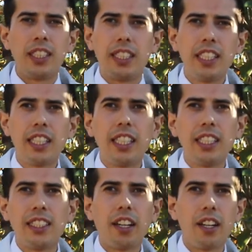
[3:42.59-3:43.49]
see the
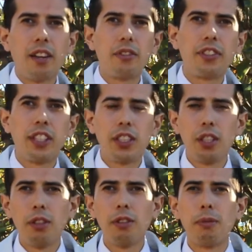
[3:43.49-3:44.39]
things that are not in front of
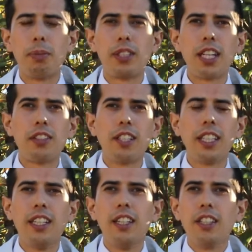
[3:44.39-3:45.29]
you, and
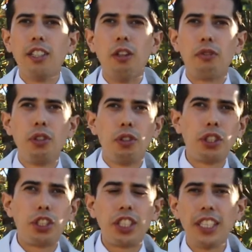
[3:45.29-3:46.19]
potentially
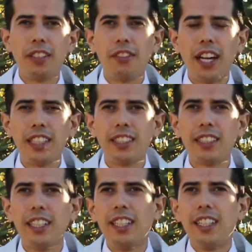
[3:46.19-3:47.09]
future see
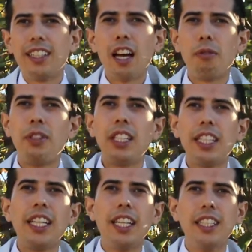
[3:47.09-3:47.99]
events, that
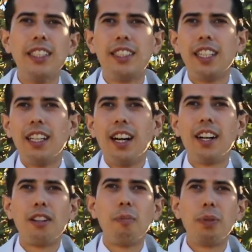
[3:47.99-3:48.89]
really is
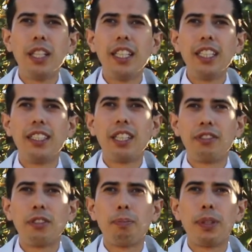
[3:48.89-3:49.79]
a completely
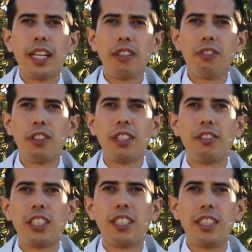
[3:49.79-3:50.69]
different playing field
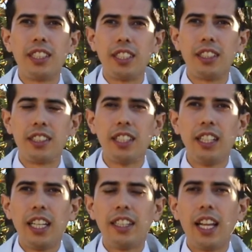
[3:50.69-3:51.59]
of existence
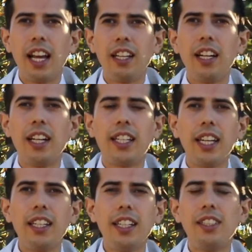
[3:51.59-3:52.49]
that
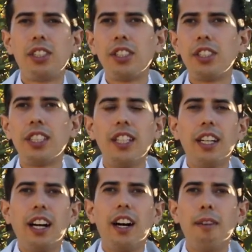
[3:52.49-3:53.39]
again is just
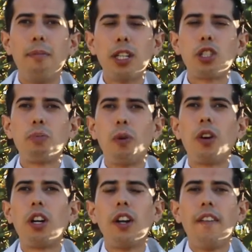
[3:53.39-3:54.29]
much
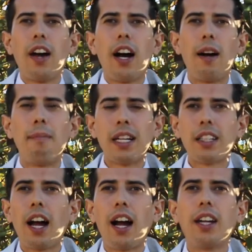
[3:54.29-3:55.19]
more
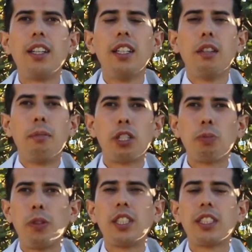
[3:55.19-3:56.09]
much higher,
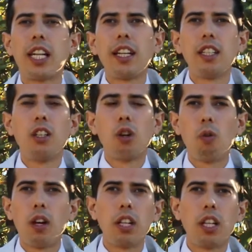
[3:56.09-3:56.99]
much more exciting
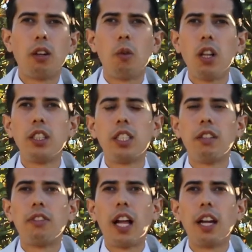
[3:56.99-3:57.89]

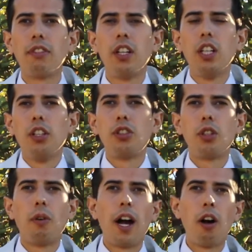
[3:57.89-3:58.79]
quality of life.
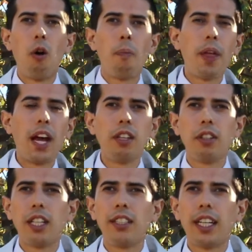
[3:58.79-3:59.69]
So I hope that
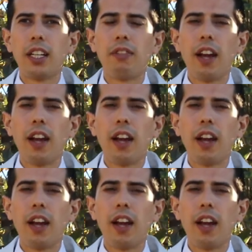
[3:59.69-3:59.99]
you can take